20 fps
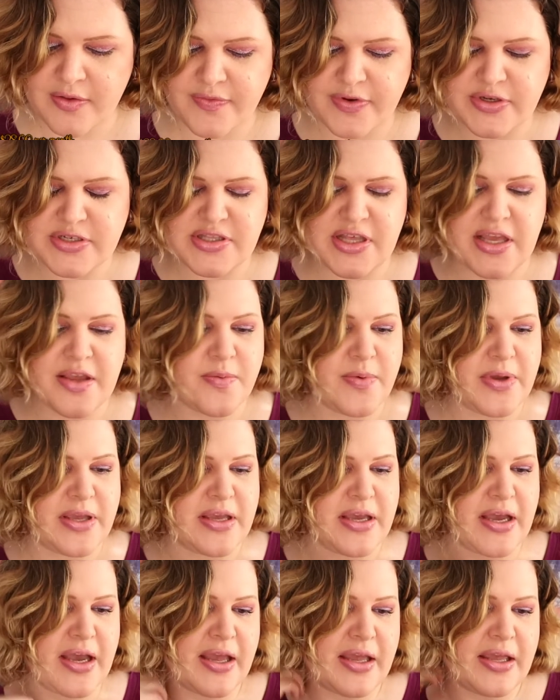first thing we
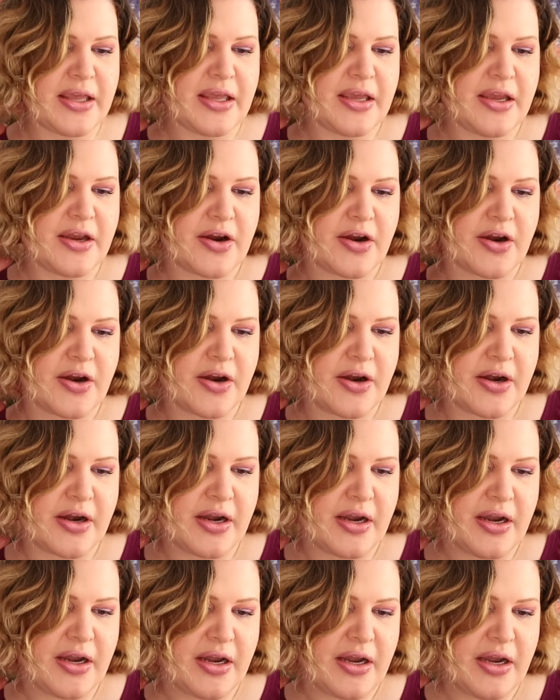got here
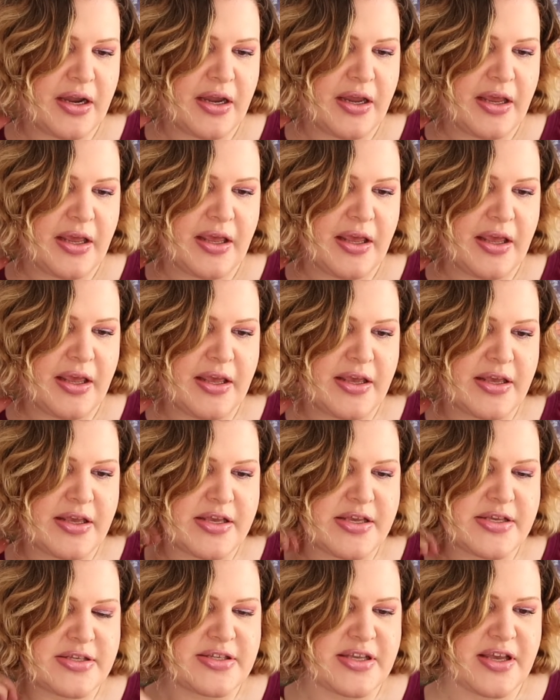
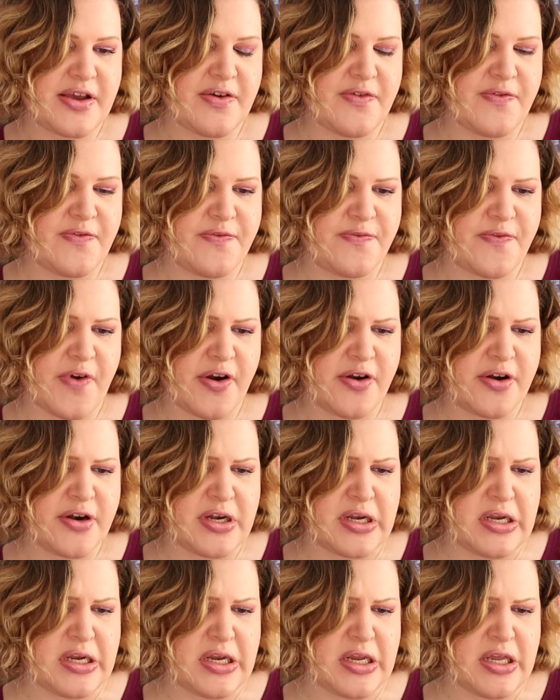is a
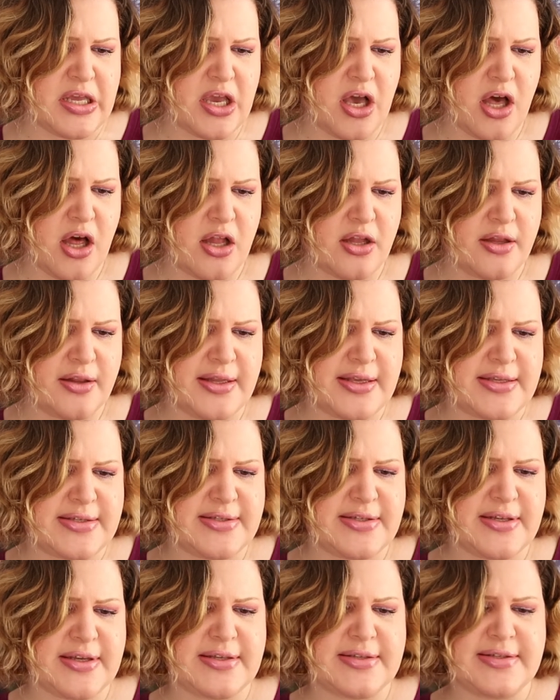Varney
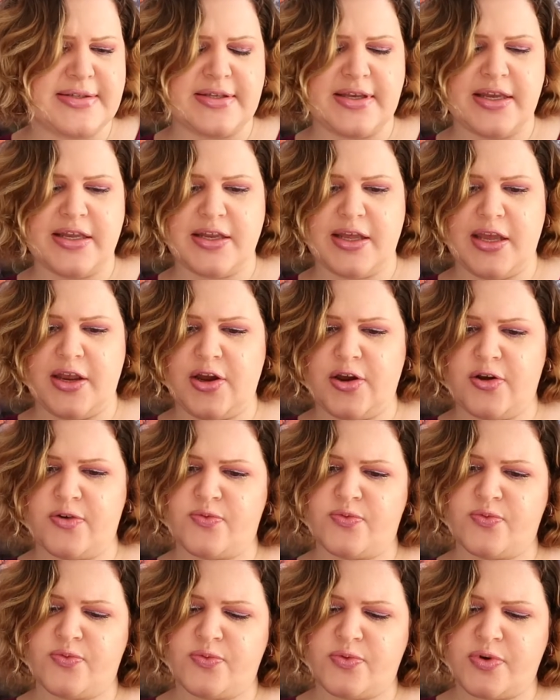Holistic Skincare
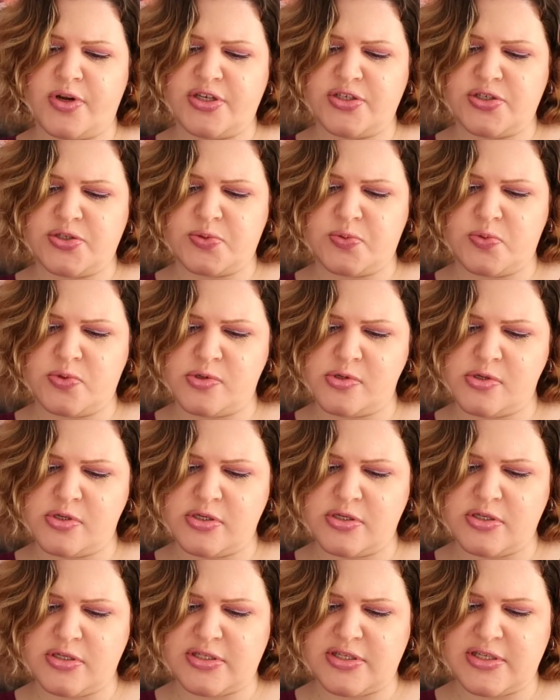
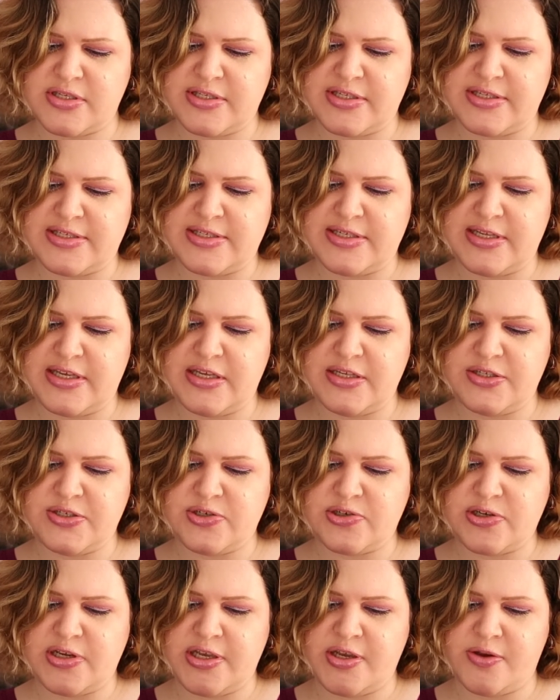Rituals. This is tea
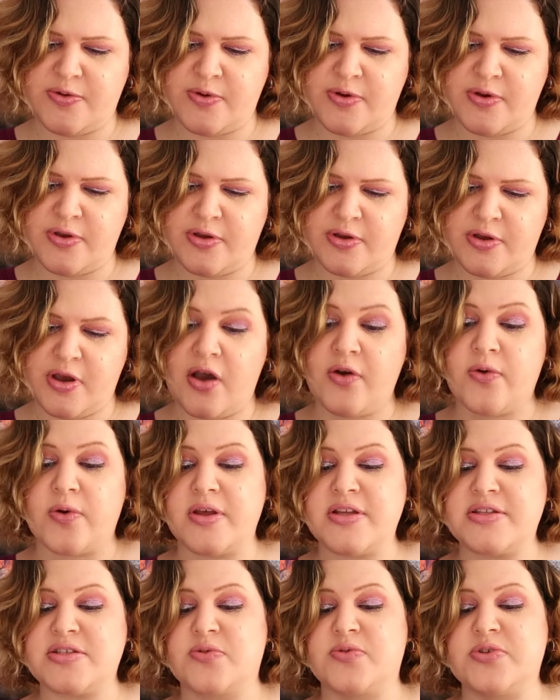tree oil. Oh,
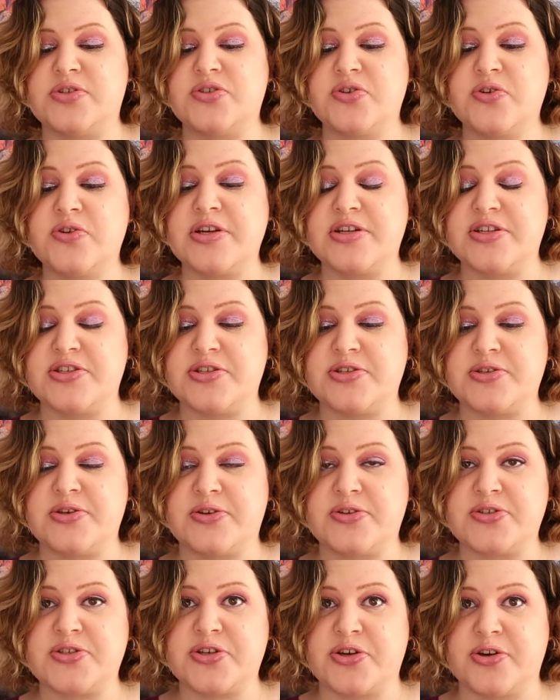it's a restoring
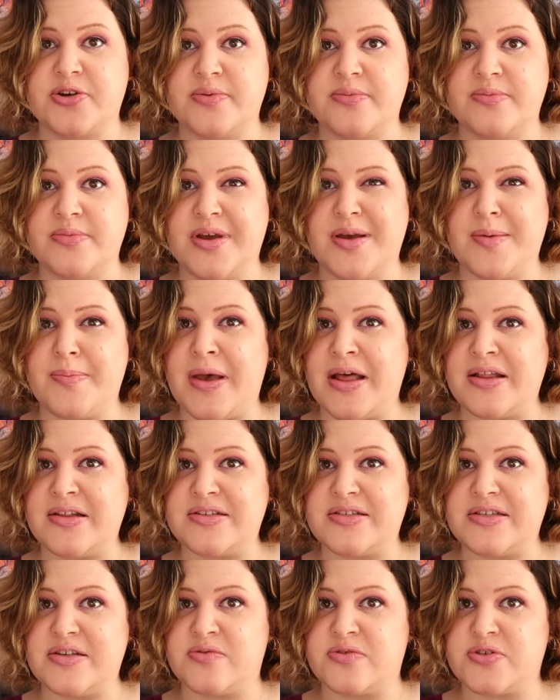serum, a
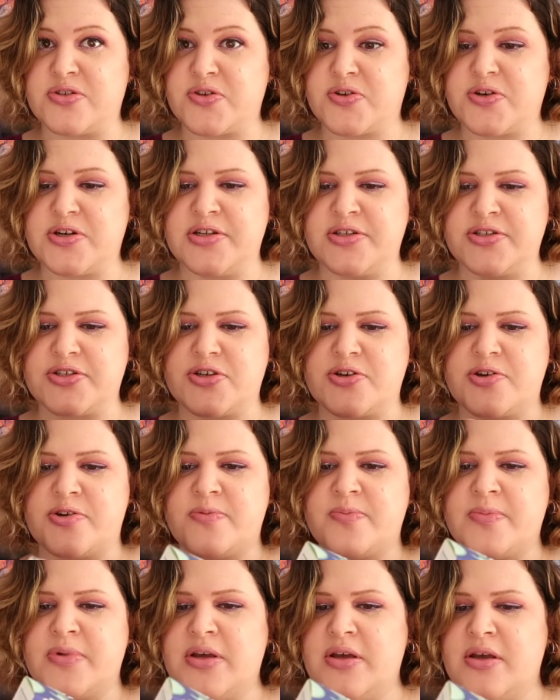balancing restoring
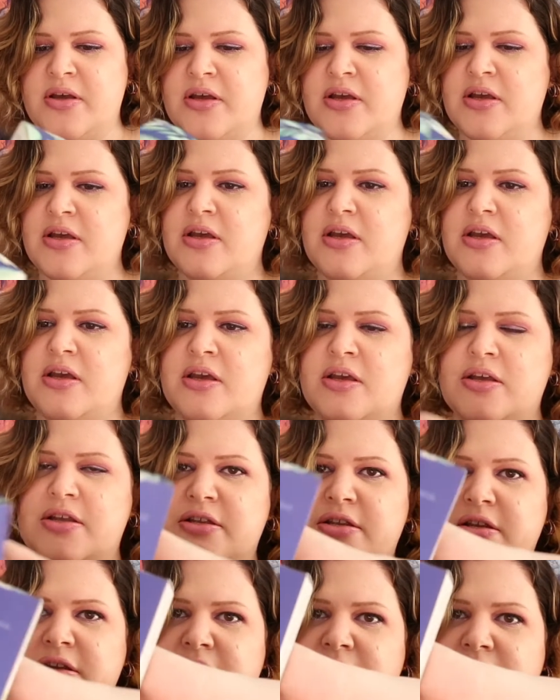serum.
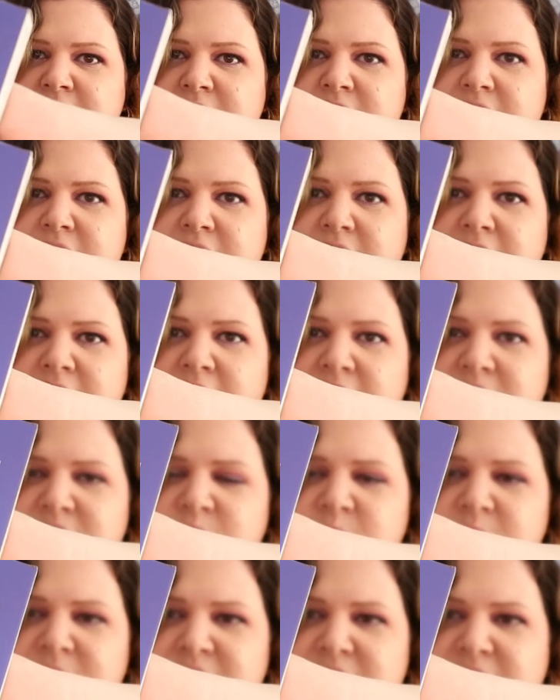And
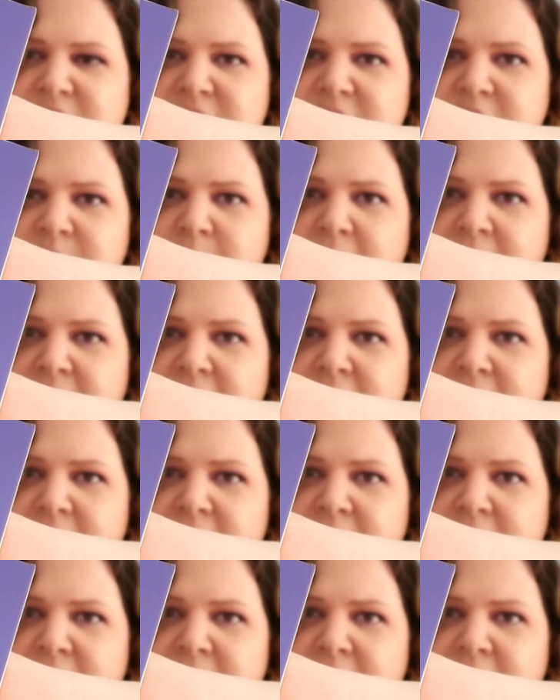that's one side of the